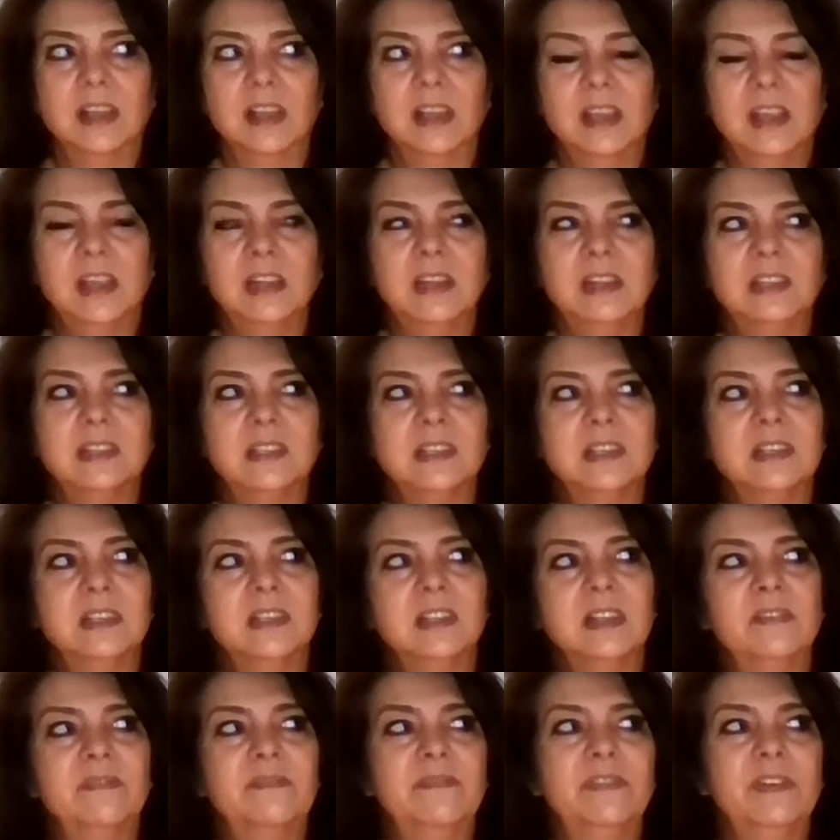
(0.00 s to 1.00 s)
And it's in
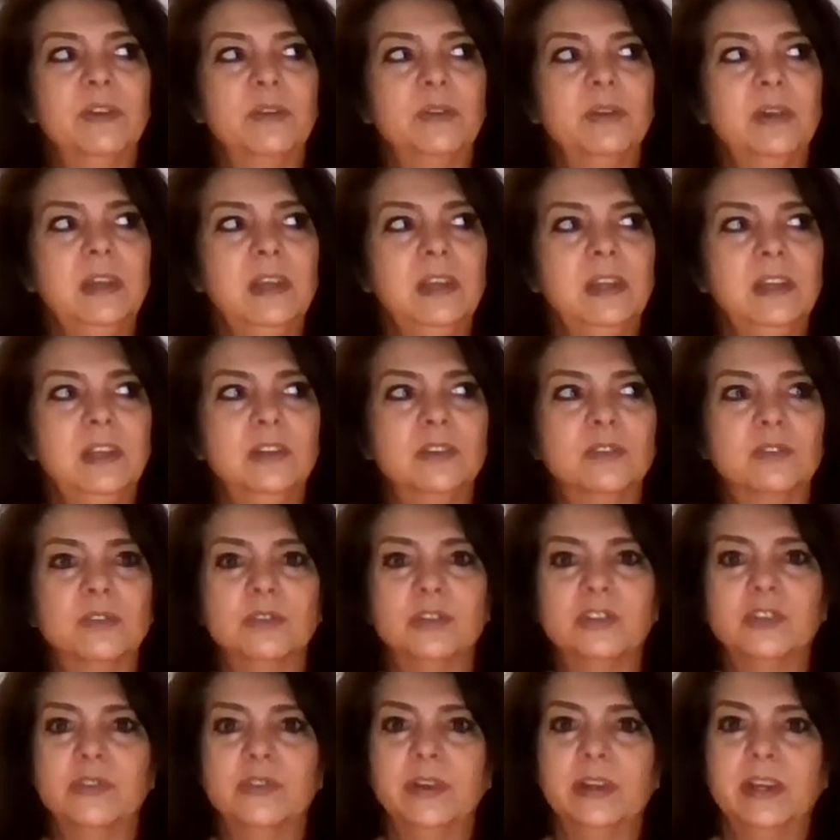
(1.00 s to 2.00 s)
the very
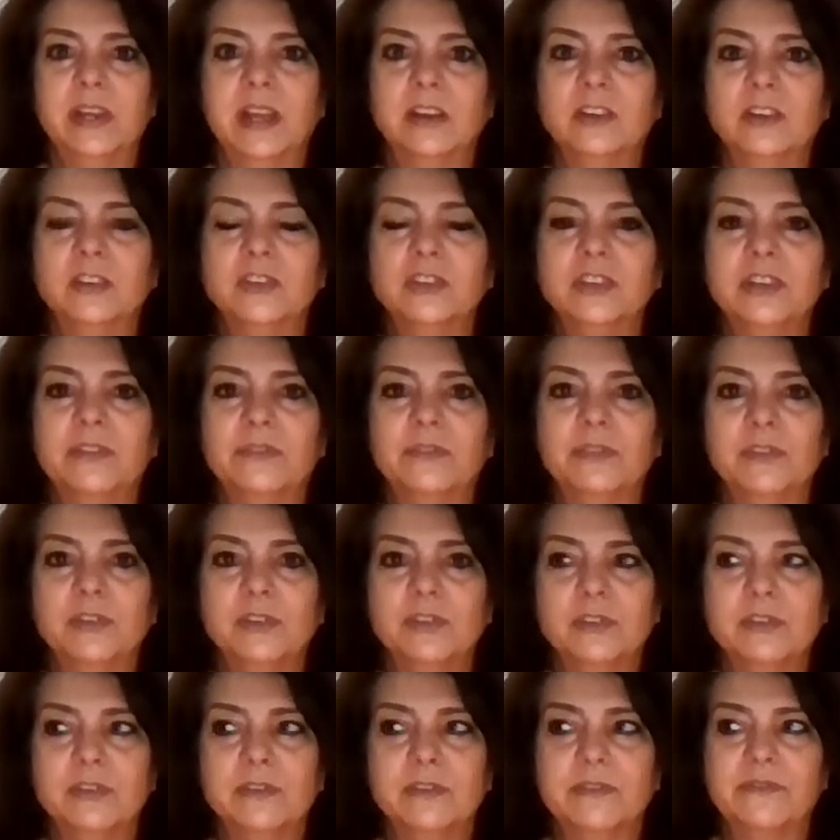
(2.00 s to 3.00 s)
nurturing energy for you,
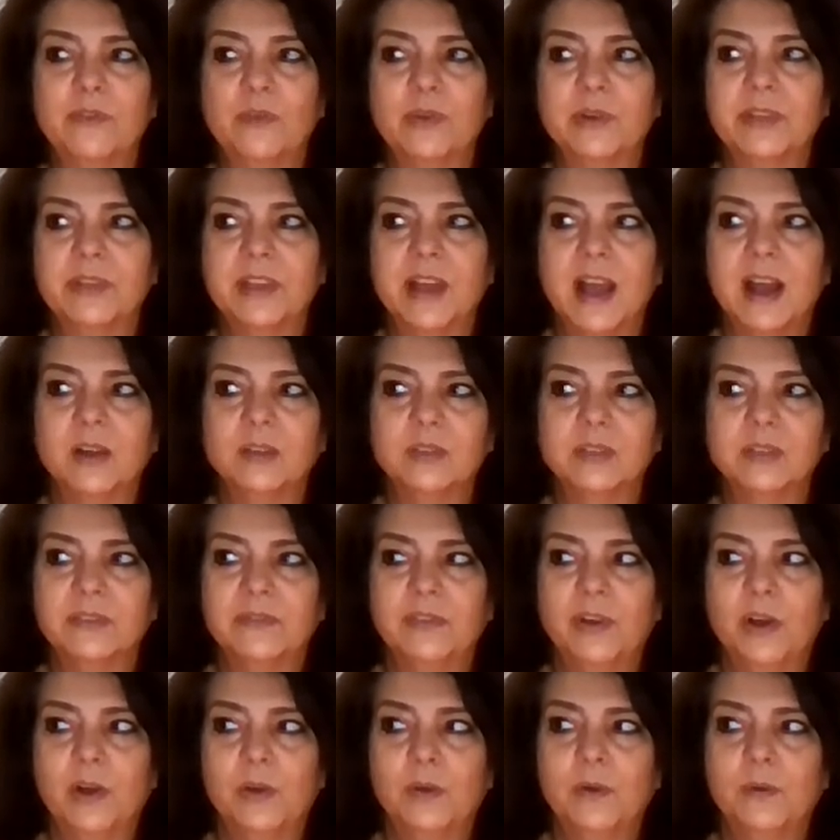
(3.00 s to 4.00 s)
your fourth house of
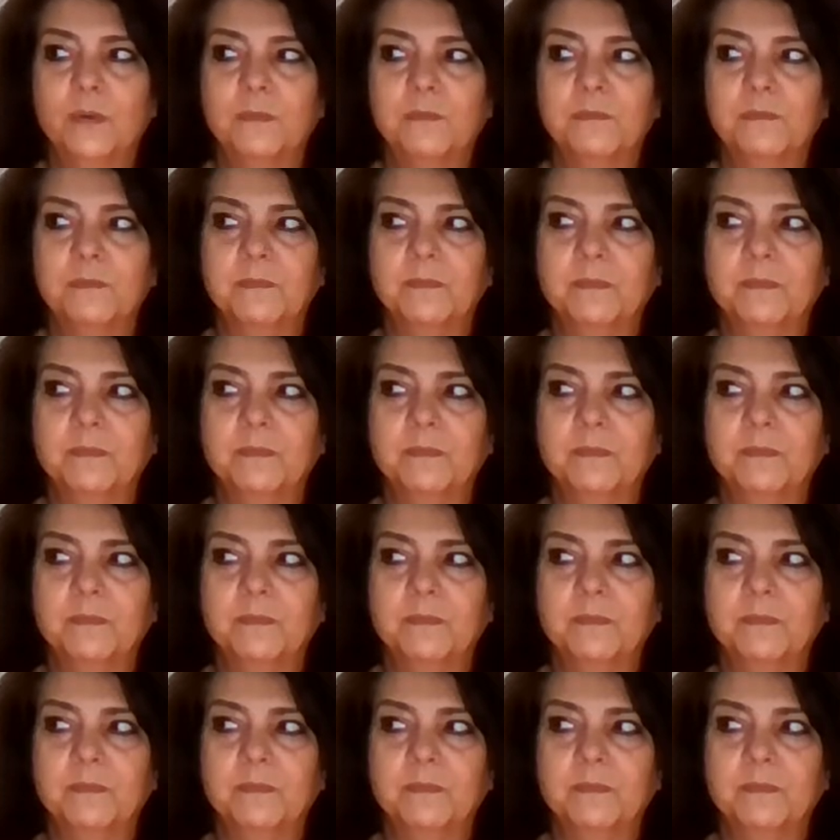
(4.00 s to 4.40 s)
home.